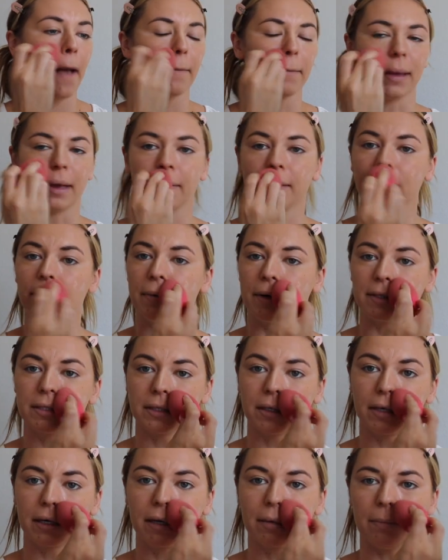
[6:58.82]
maybe it
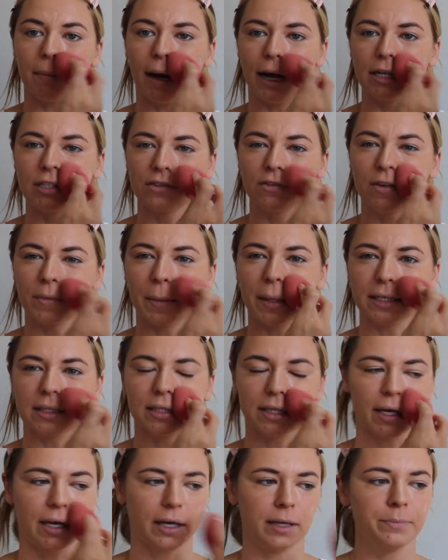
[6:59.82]
wasn't a good match for my
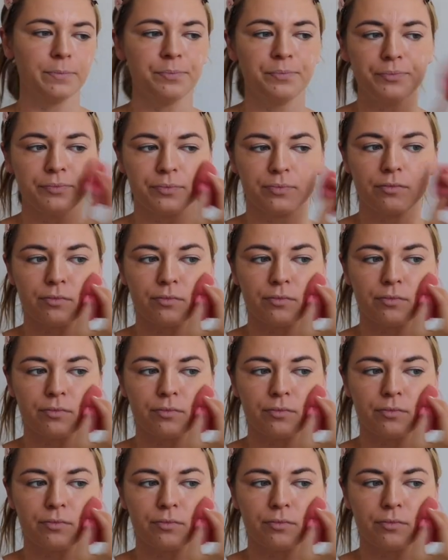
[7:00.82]
skin.